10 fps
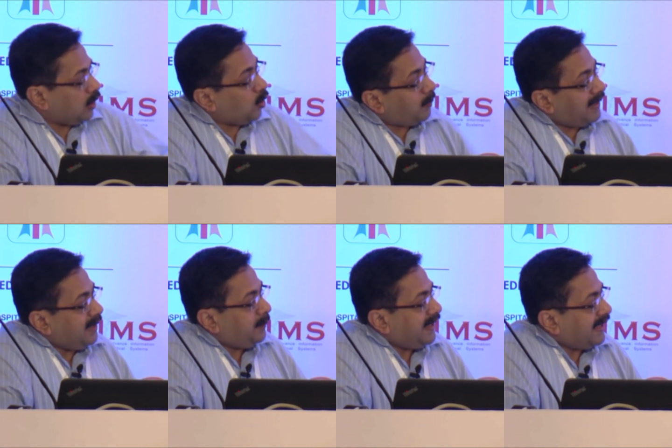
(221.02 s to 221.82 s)
The
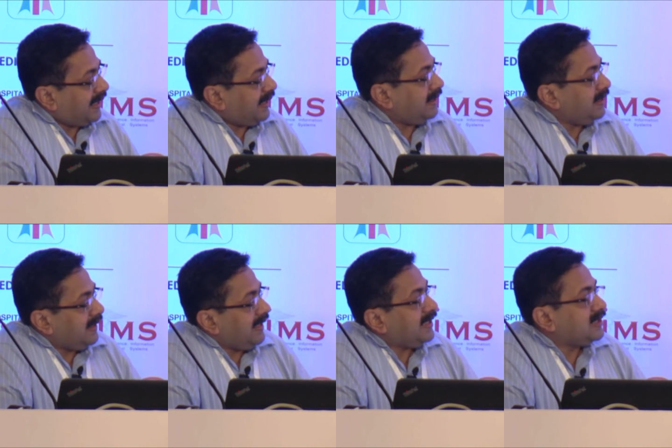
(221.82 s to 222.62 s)
global EPI
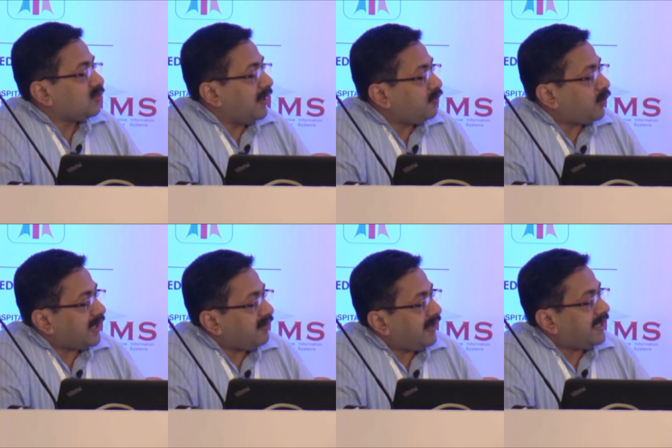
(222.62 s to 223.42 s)
is
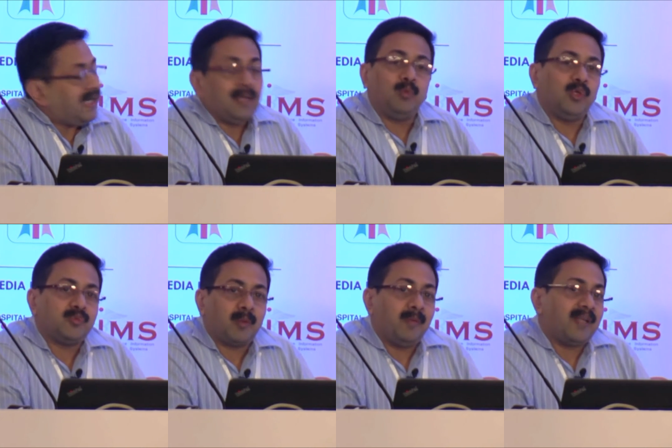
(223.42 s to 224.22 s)
145
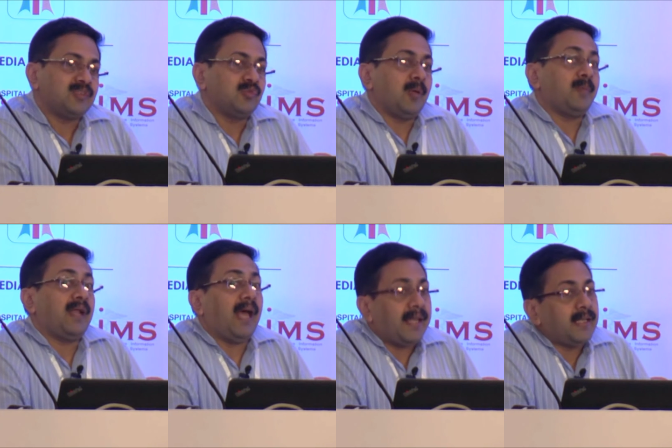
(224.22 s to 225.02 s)
kWh per meter
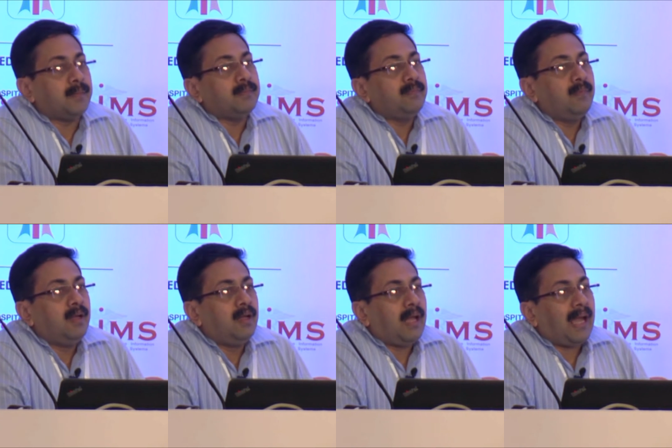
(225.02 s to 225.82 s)
square per annum,
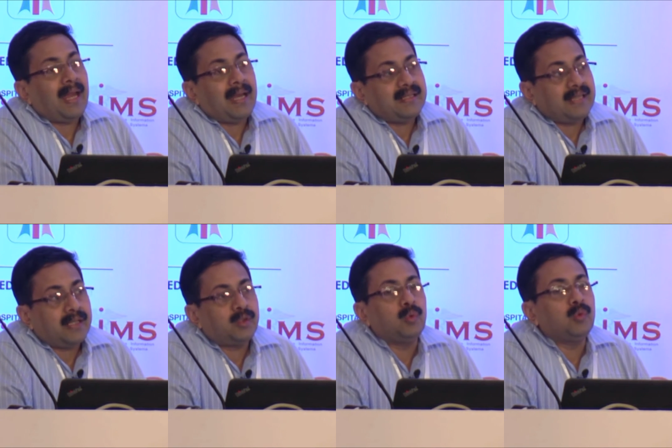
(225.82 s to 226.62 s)

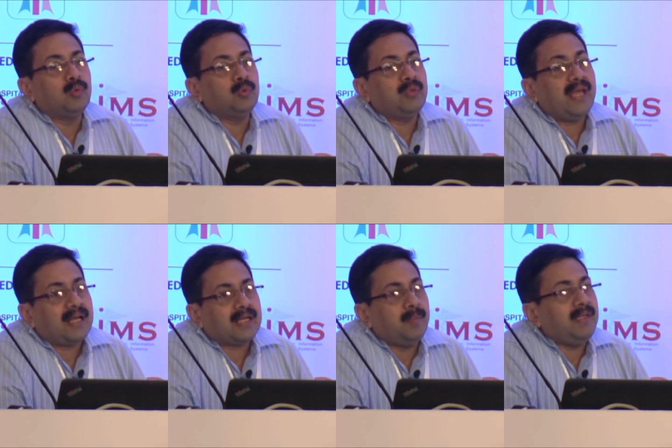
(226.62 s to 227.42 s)
and that too
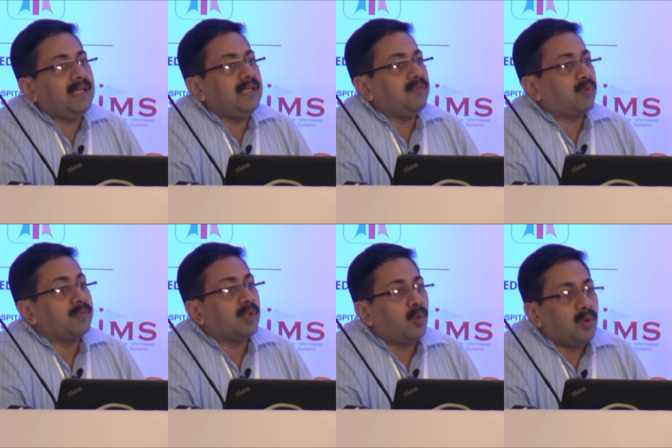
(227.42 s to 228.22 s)
they are coming in
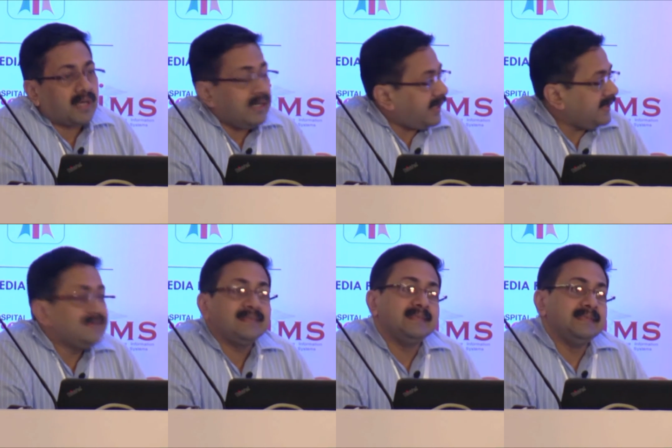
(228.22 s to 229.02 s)
from the cold
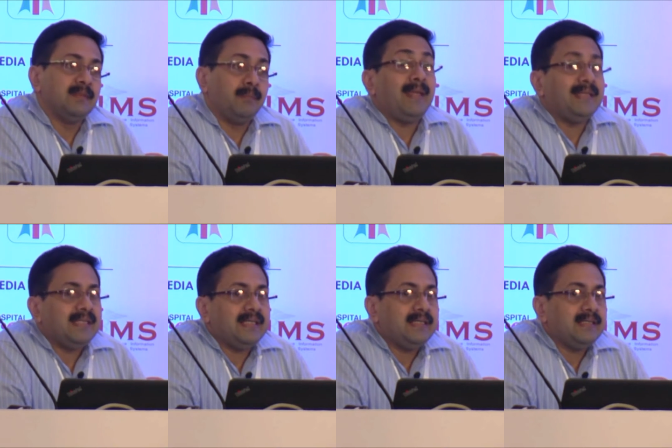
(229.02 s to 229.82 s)
countries,
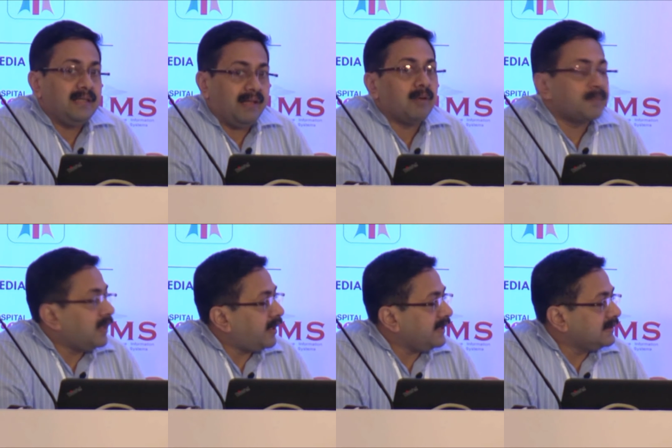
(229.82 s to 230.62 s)
mainly
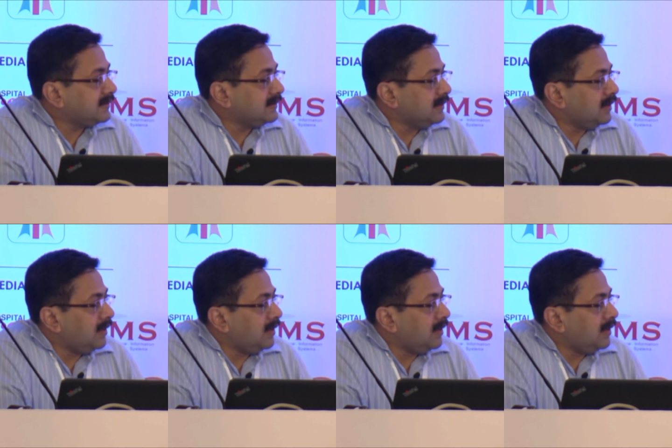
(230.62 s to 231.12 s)
developed countries.